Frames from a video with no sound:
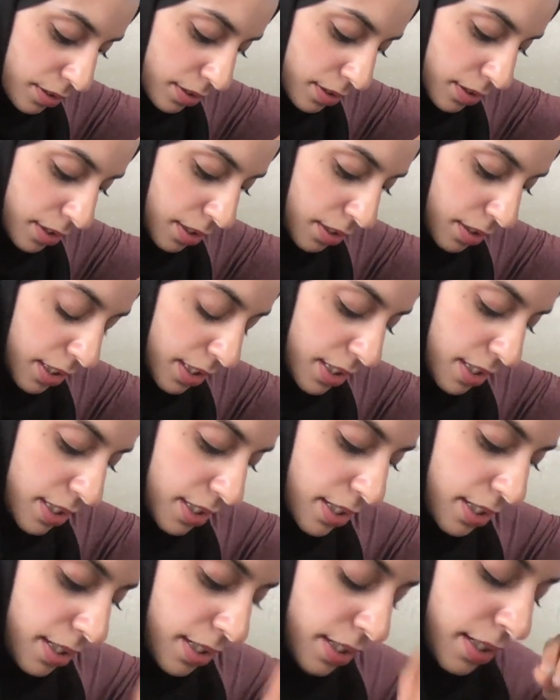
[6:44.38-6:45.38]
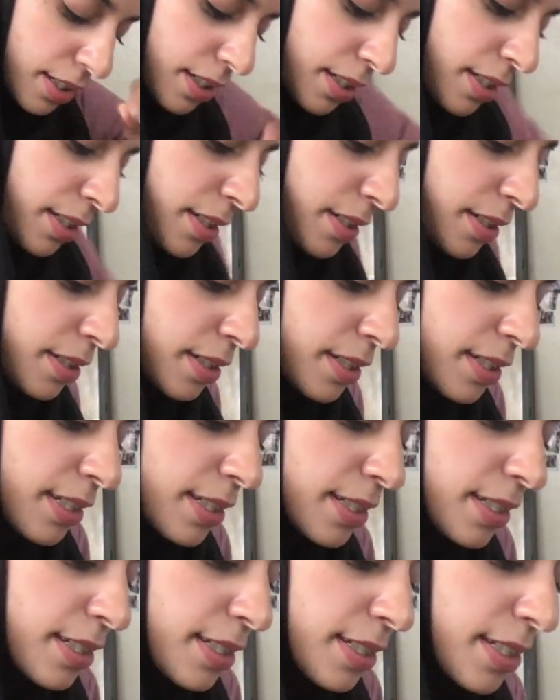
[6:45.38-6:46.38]
So let's
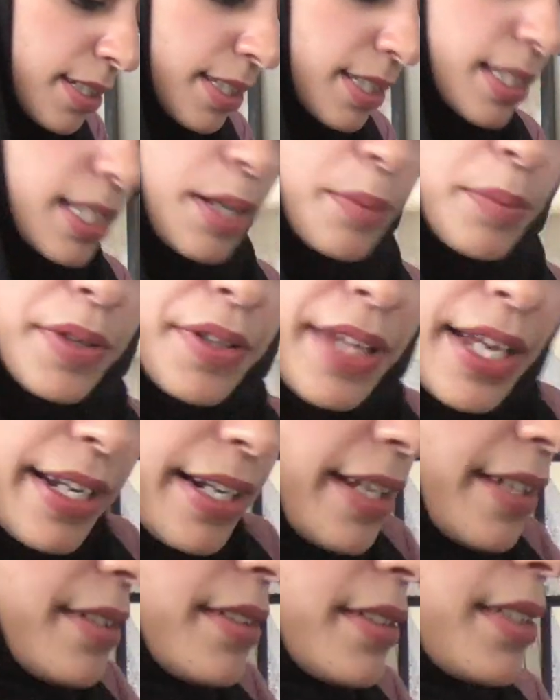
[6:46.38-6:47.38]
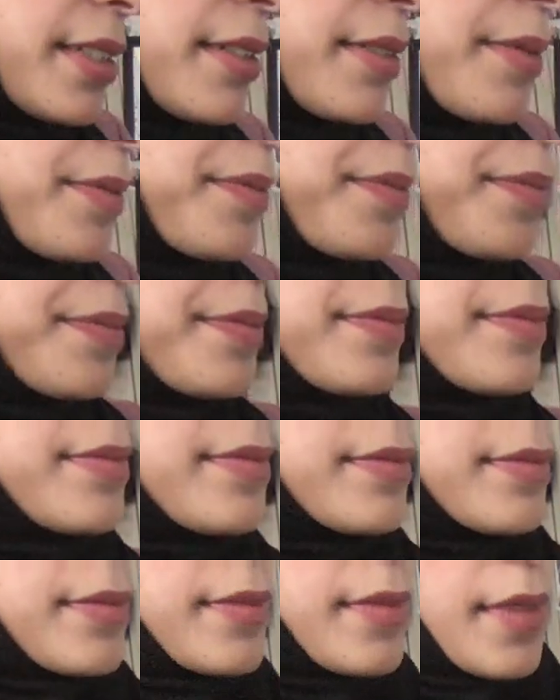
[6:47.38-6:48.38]
staple that end.
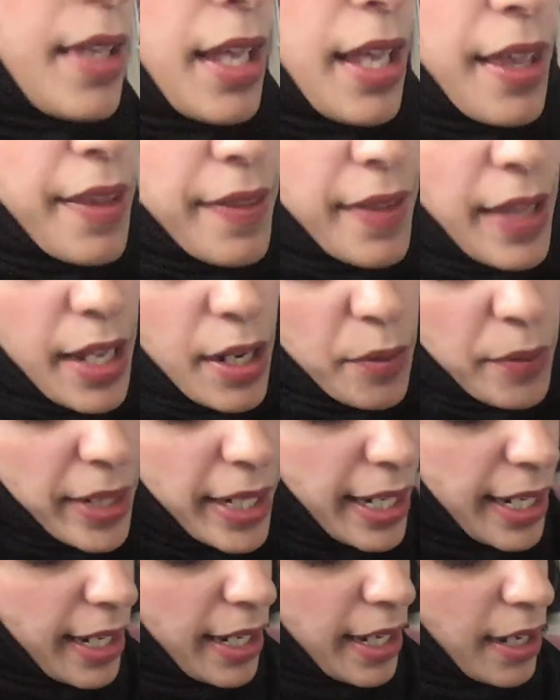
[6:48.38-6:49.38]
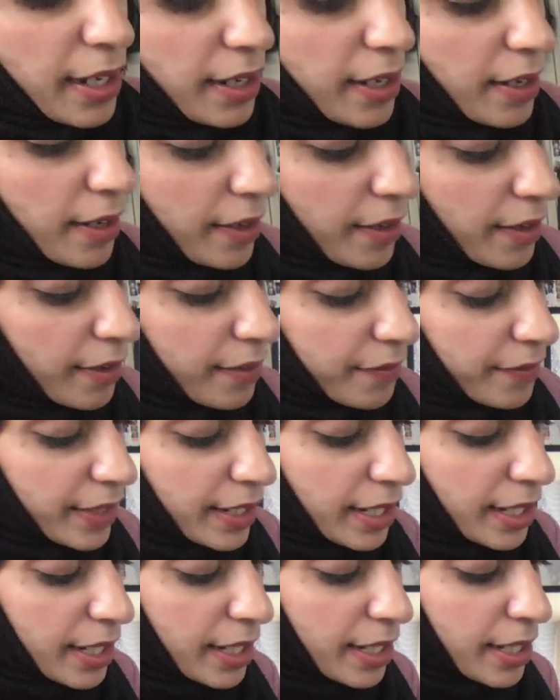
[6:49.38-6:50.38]
And then we have
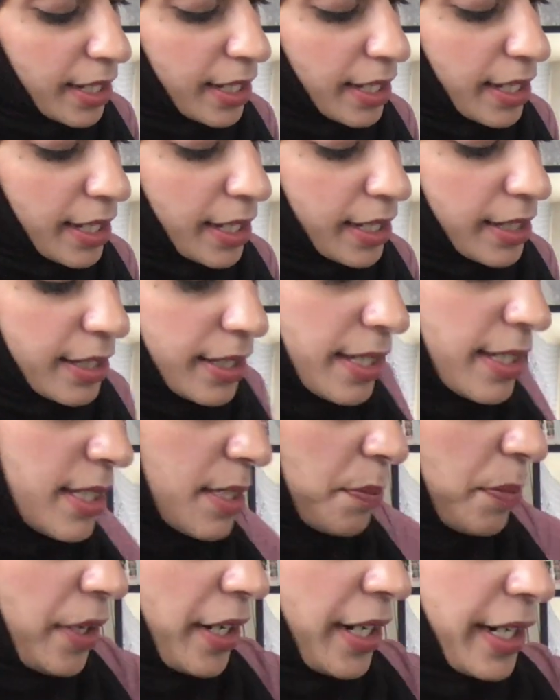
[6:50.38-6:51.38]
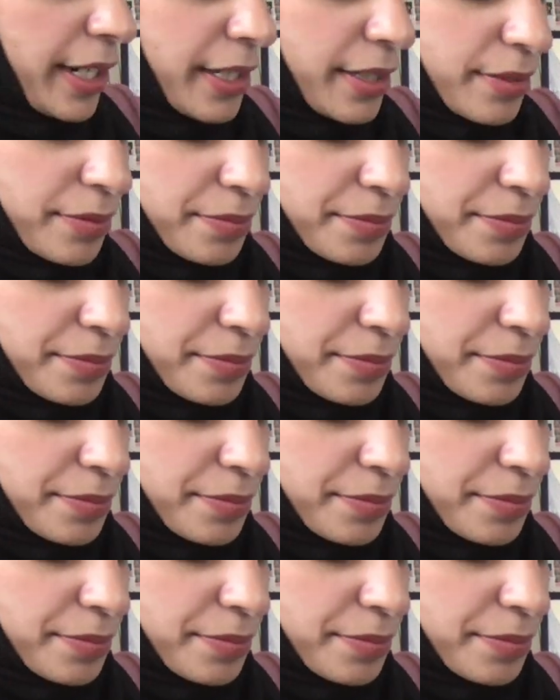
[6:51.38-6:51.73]
this part.